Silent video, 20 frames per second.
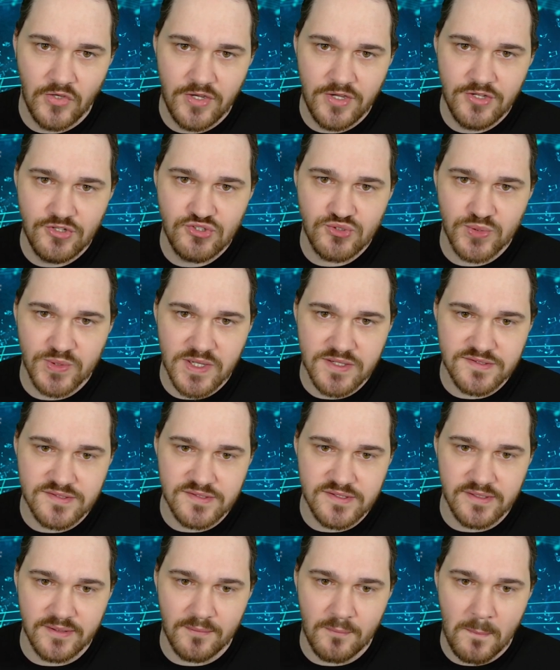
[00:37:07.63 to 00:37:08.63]

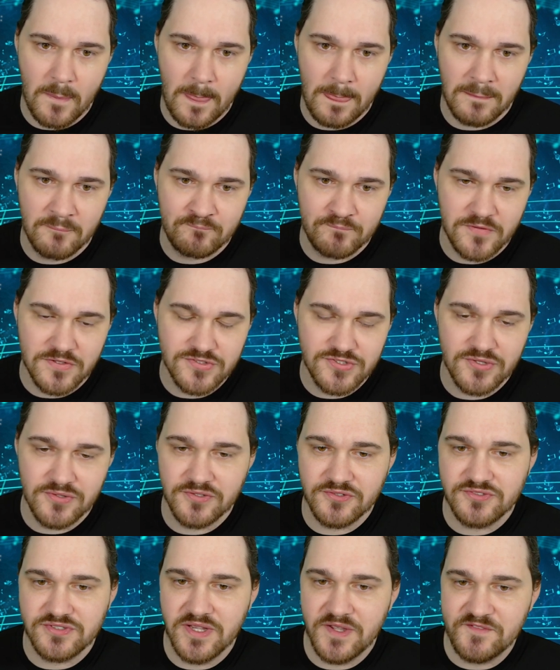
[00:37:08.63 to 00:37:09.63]
Interesting so
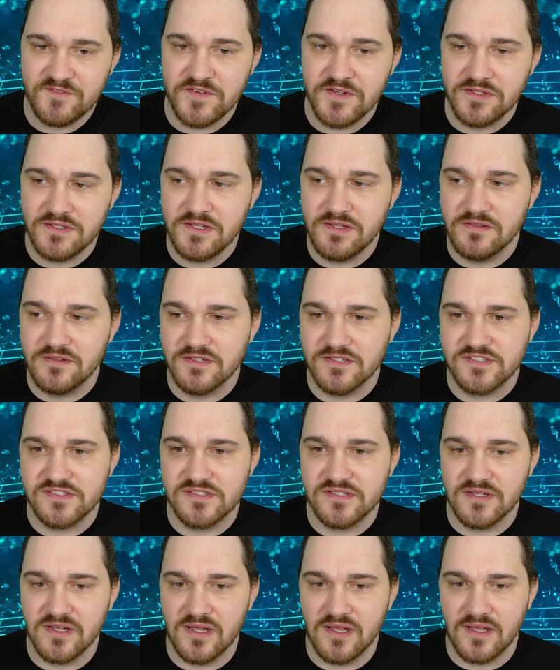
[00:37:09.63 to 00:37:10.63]
there's definitely
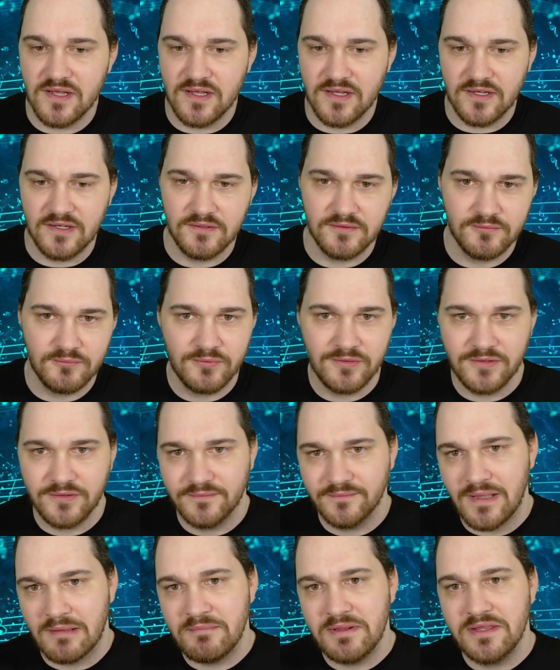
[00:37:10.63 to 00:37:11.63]
this uh,
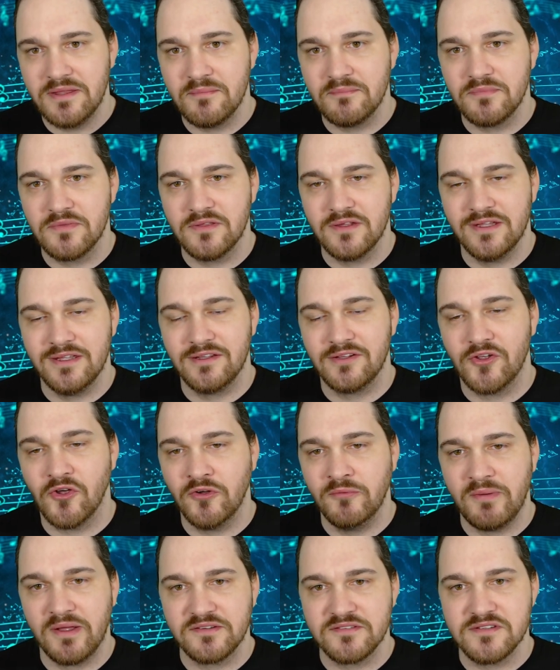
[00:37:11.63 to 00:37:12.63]
well i mean the
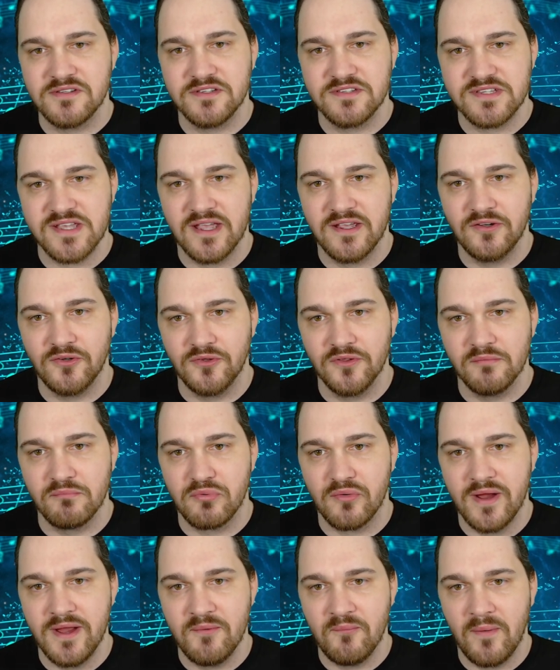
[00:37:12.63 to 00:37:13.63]
going back to the title the
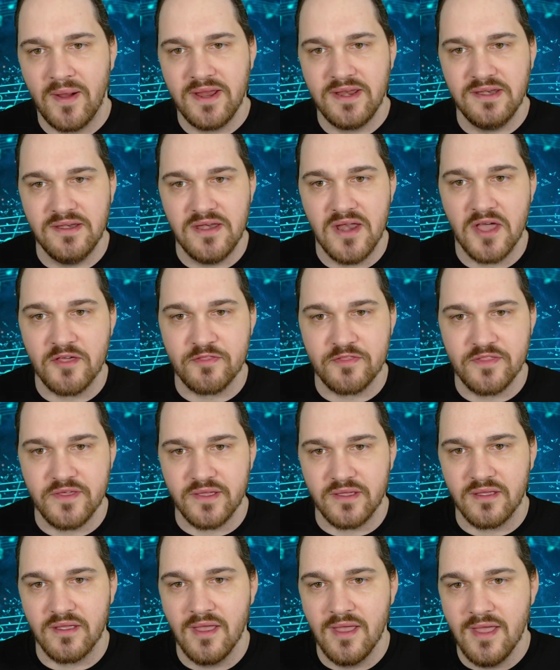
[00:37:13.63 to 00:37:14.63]
bright white
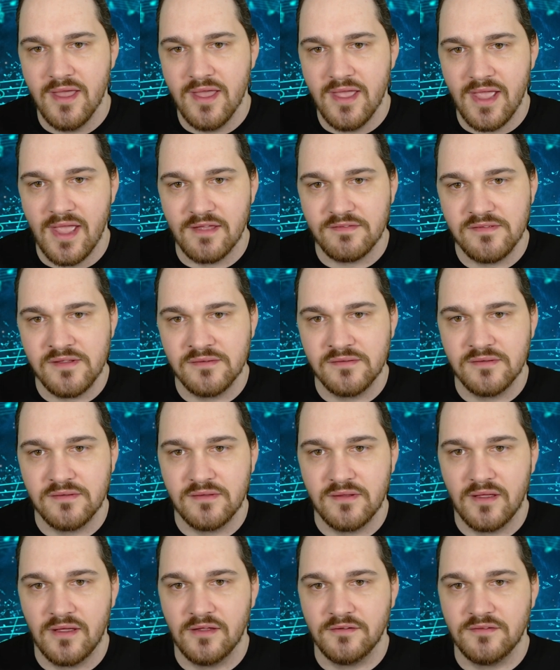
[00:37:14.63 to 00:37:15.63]
nothing at the
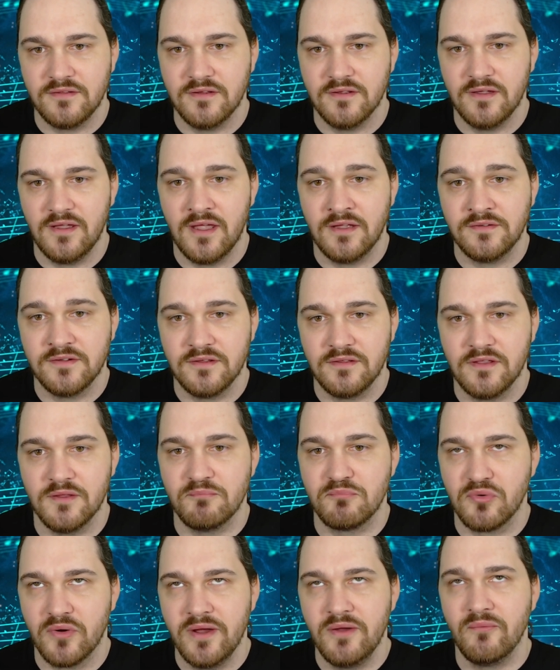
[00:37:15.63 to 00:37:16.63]
end at the end of the
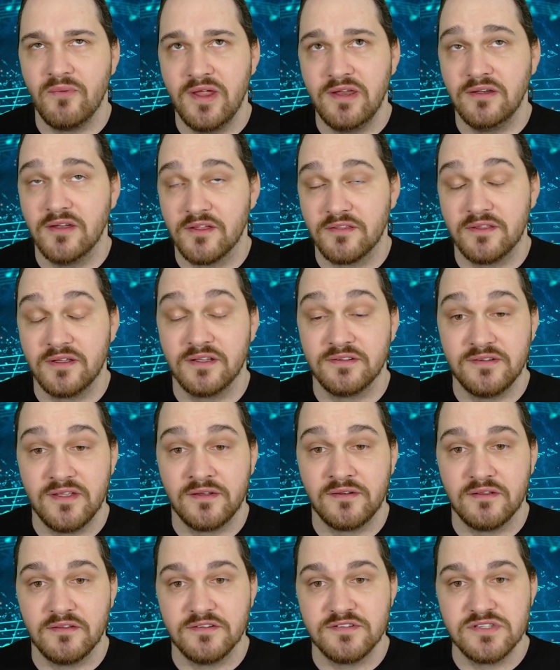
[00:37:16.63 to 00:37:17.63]
bright white nothing at the
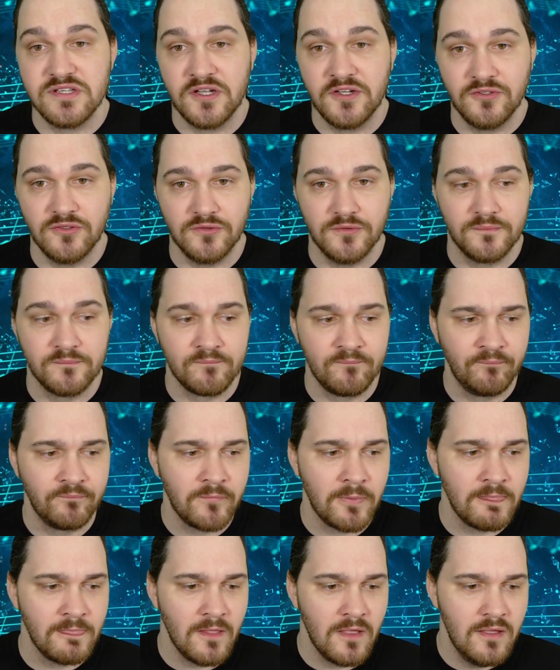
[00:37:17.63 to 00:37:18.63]
end of the tunnel
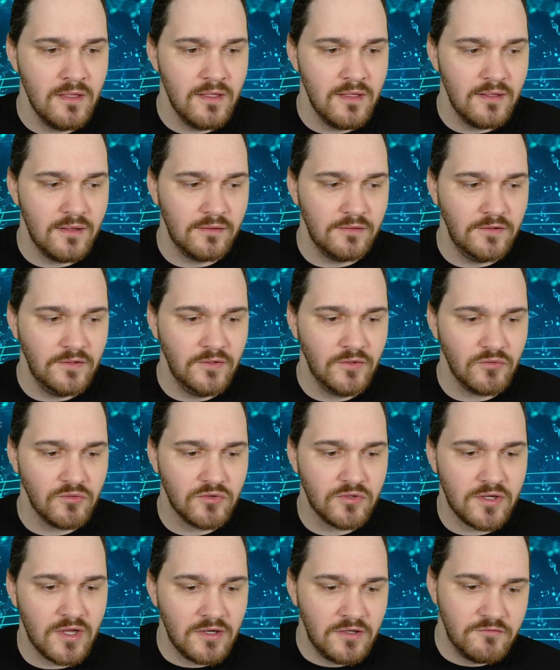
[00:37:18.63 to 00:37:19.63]
you know
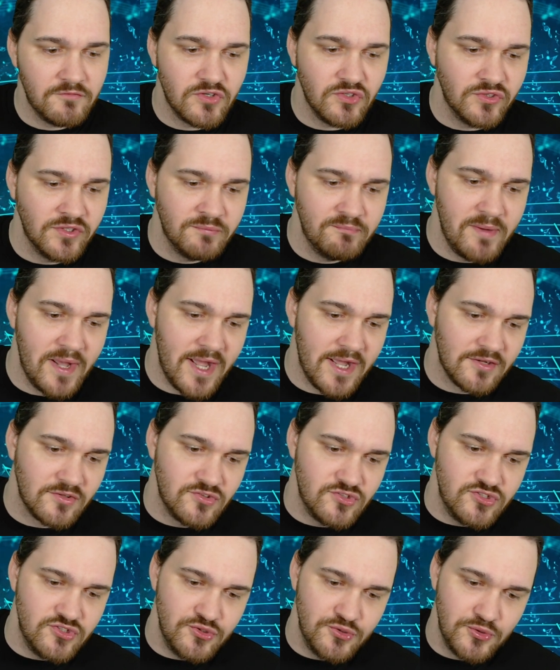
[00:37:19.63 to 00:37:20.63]
kind of going back
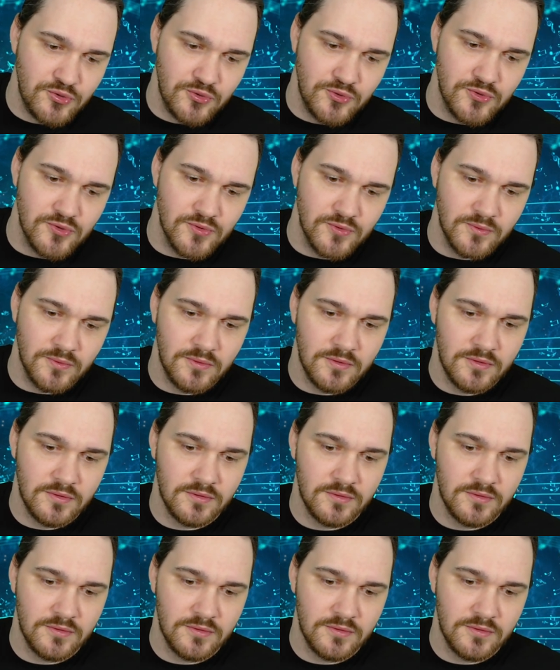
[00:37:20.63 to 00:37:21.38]
to